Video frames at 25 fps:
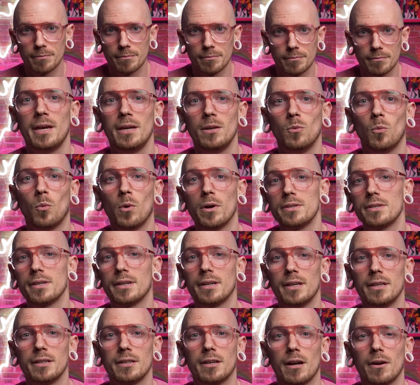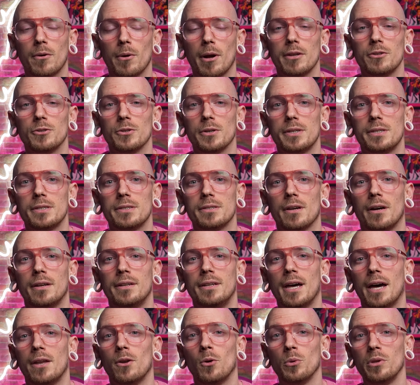So Nate, once again, congratulations
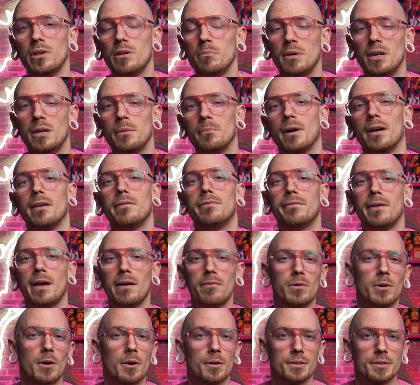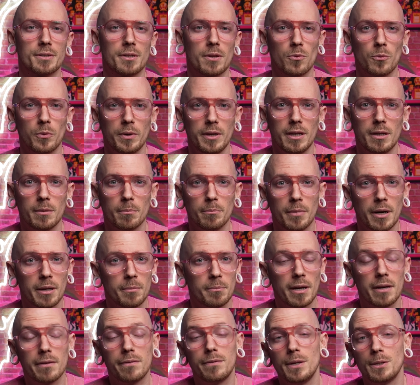on not only being my favorite artist of the week,
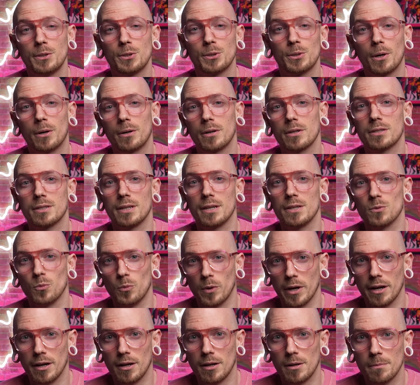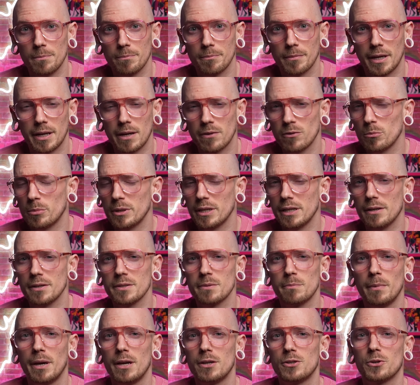but my featured artist as well. And everybody
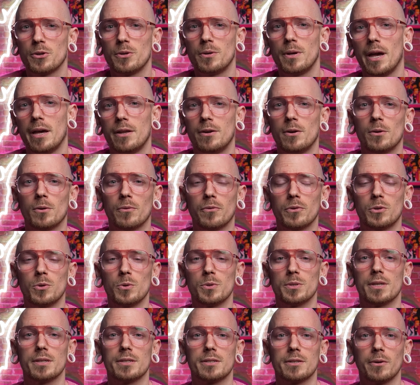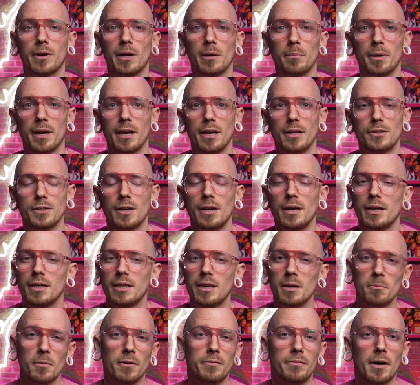else, make sure you head on over to his Instagram page,
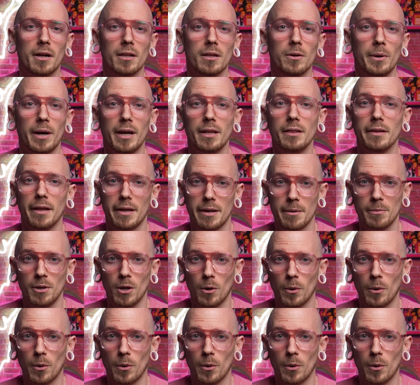give him a follow, and let him